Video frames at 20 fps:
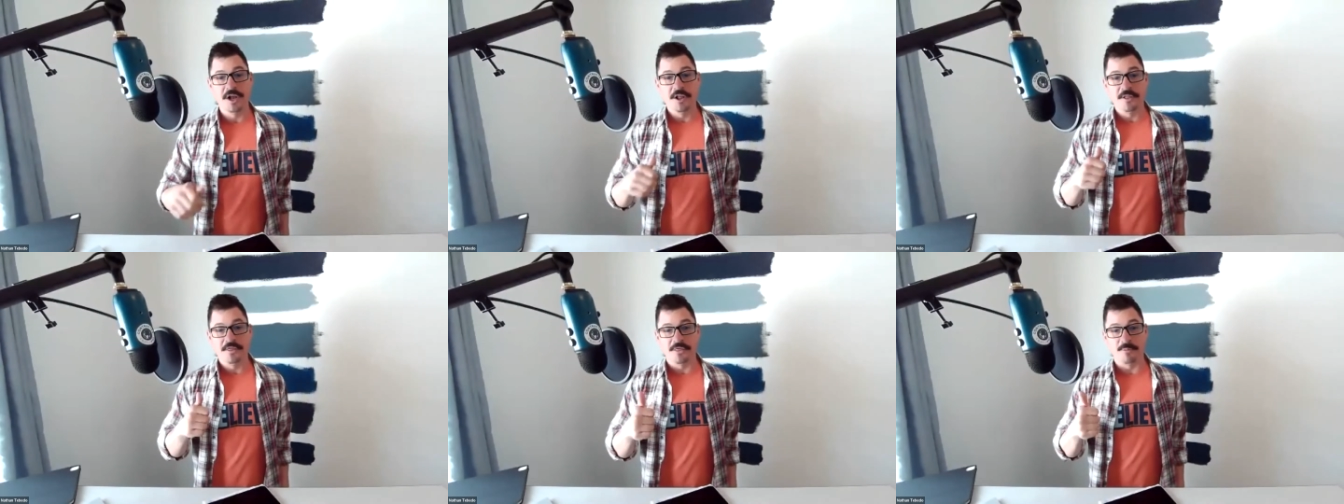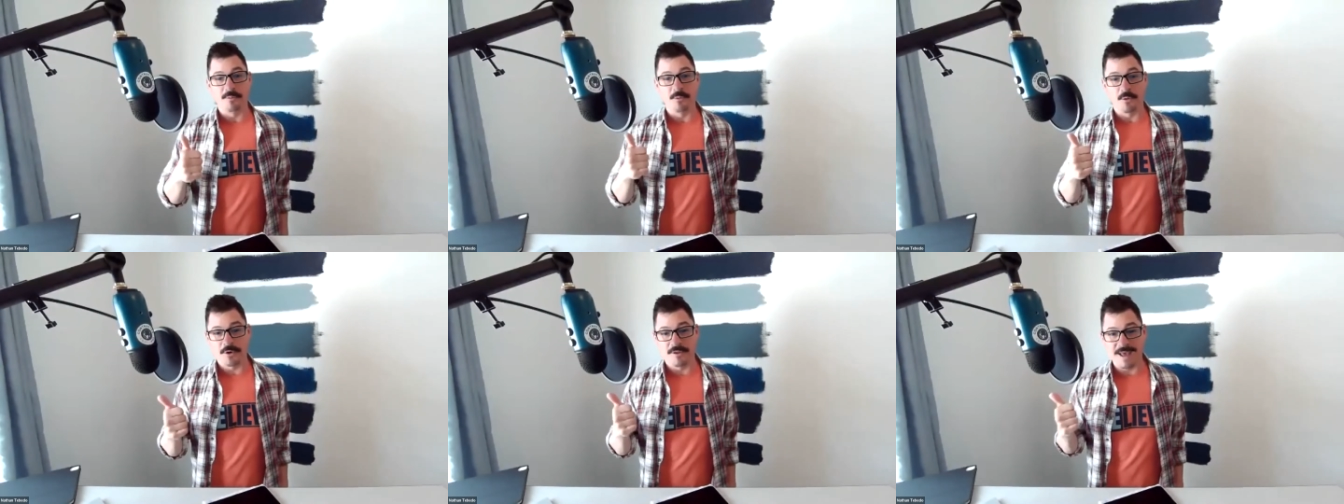the
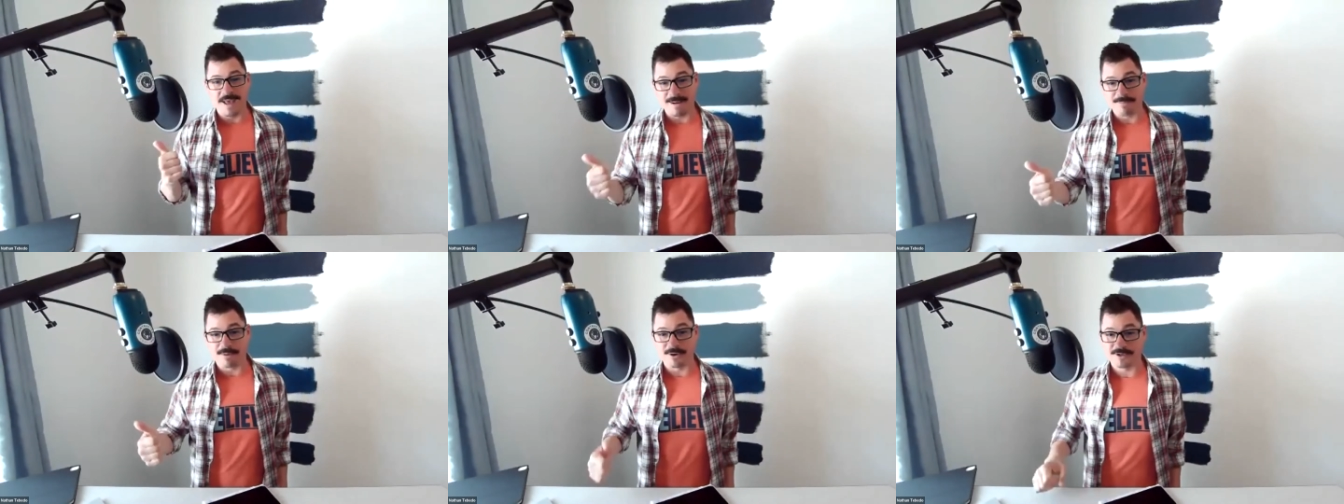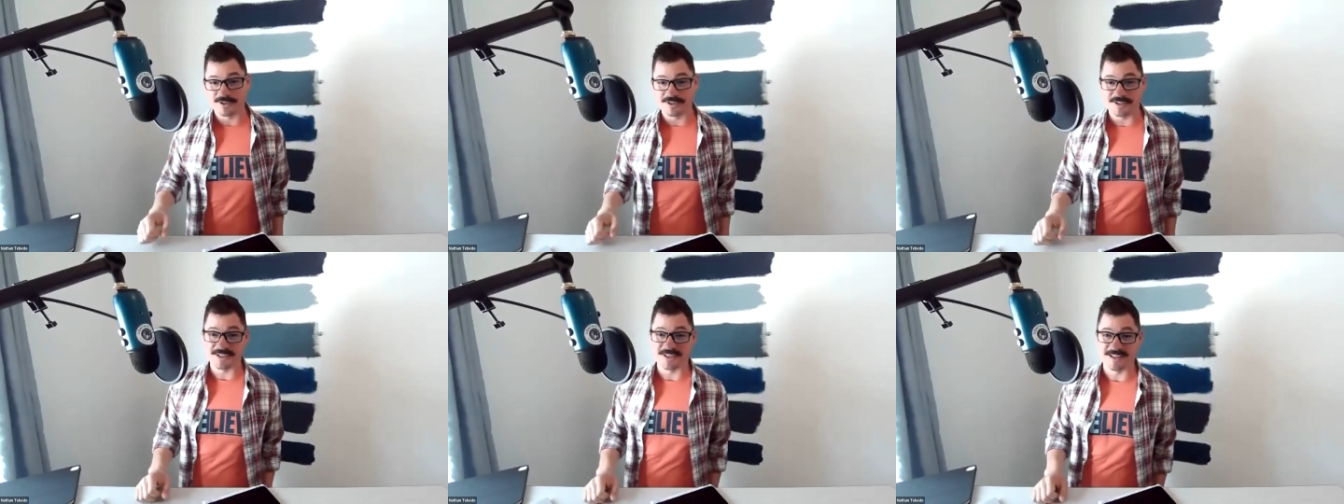more that
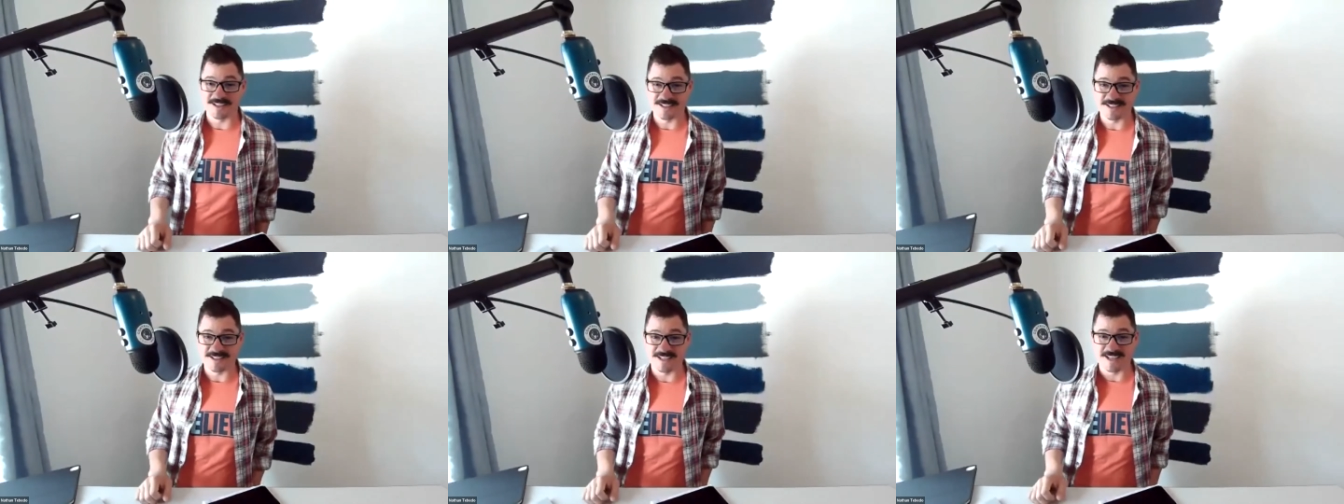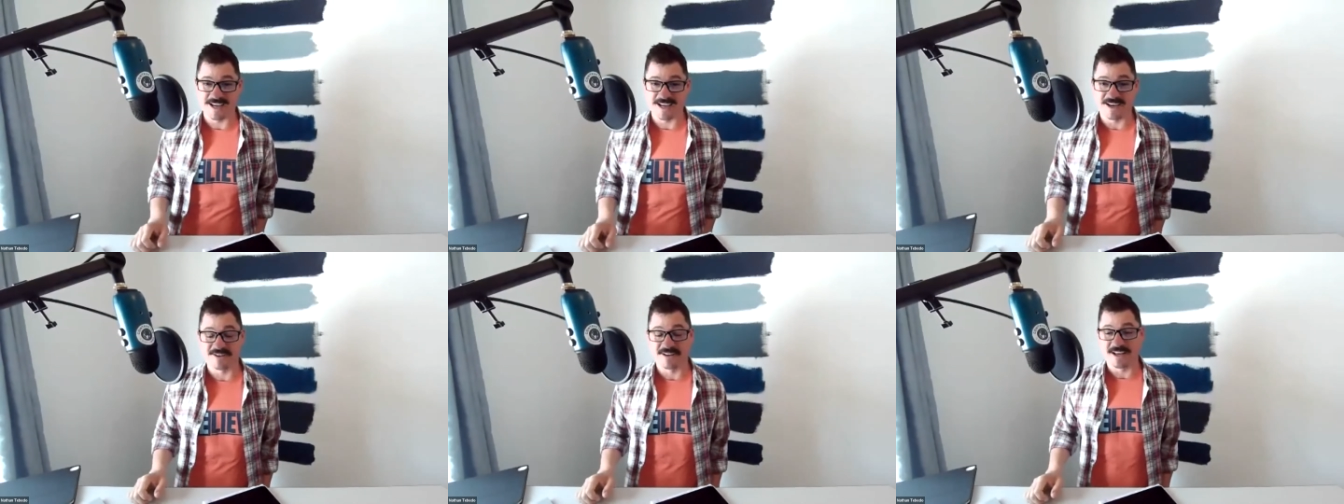person's going to stick
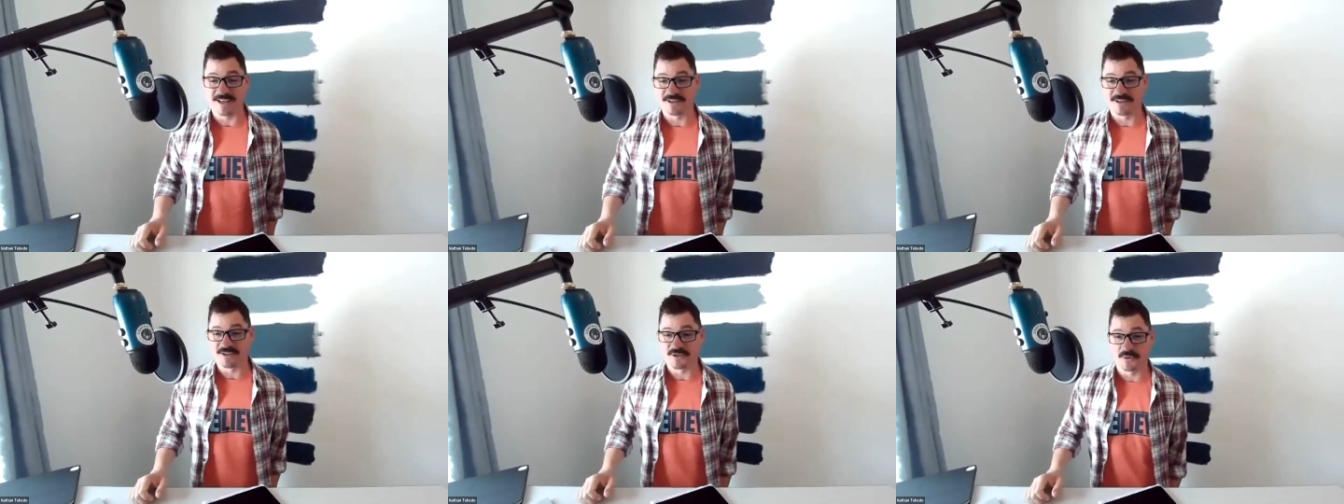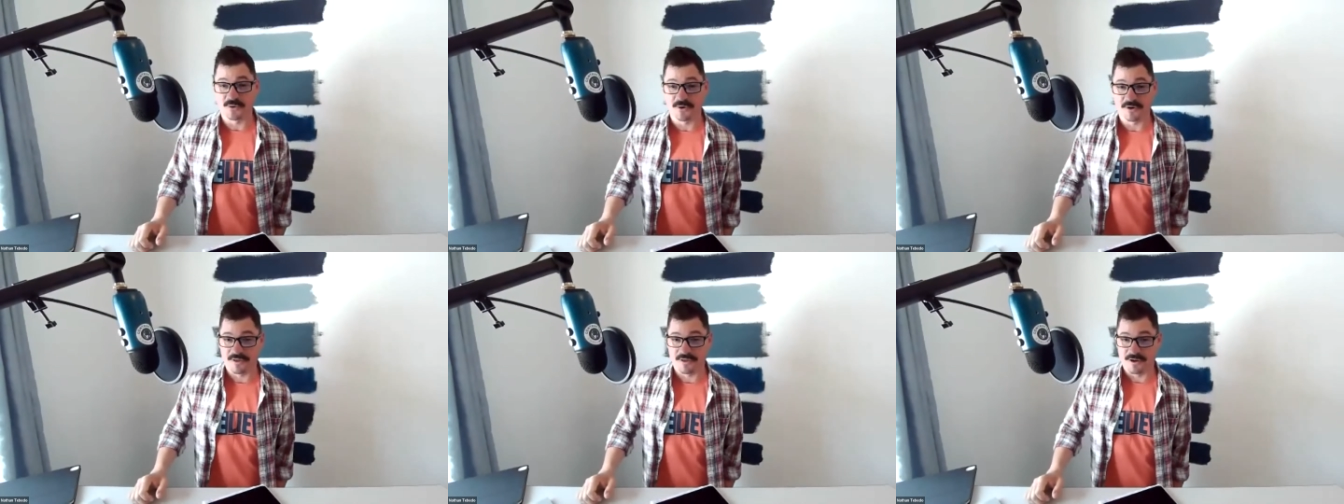out like a
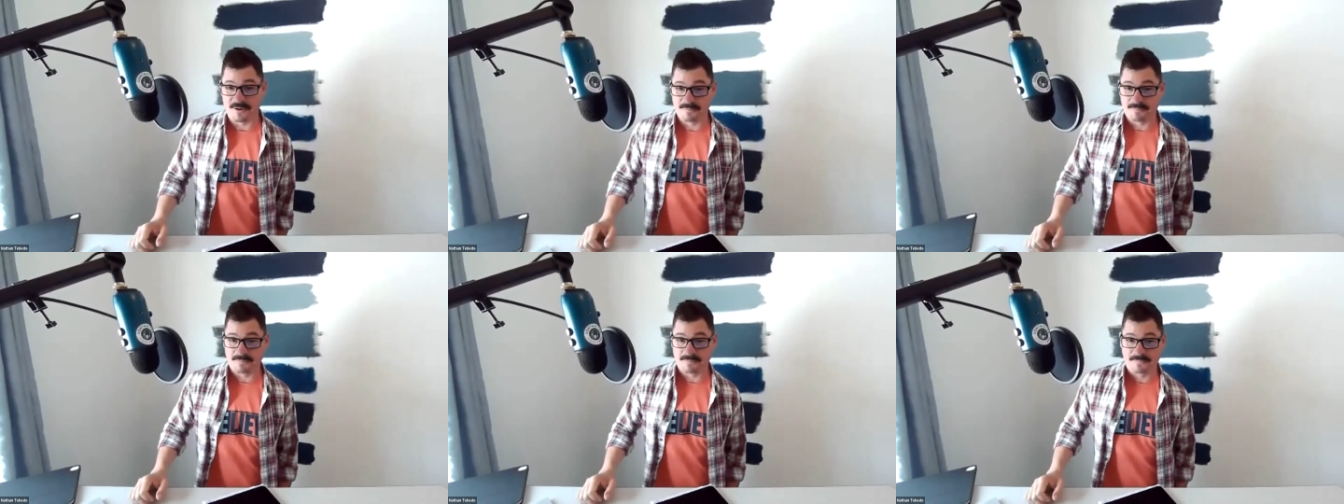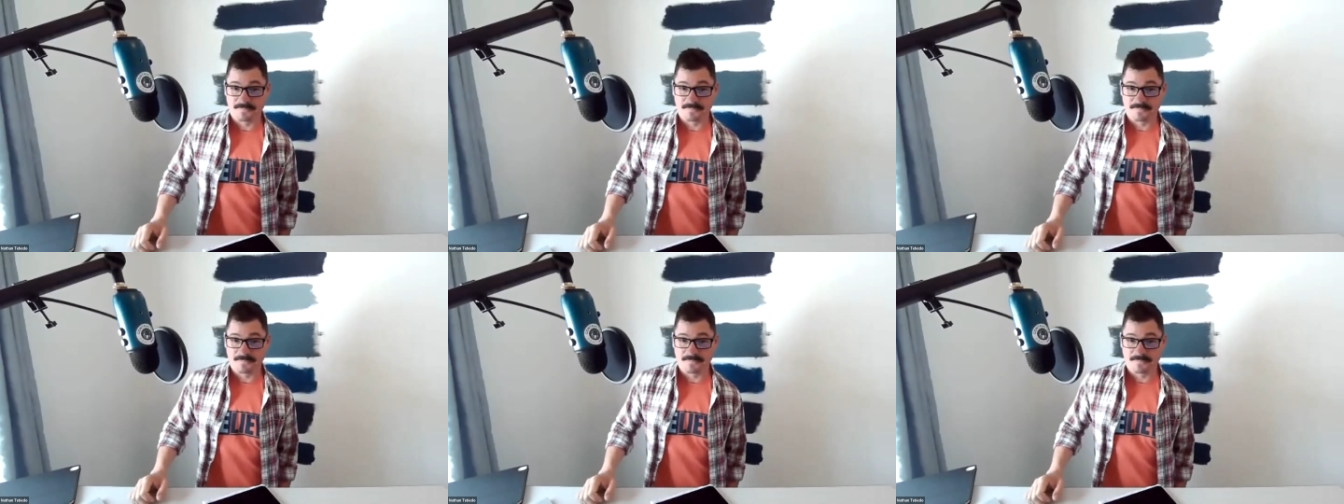sore thumb.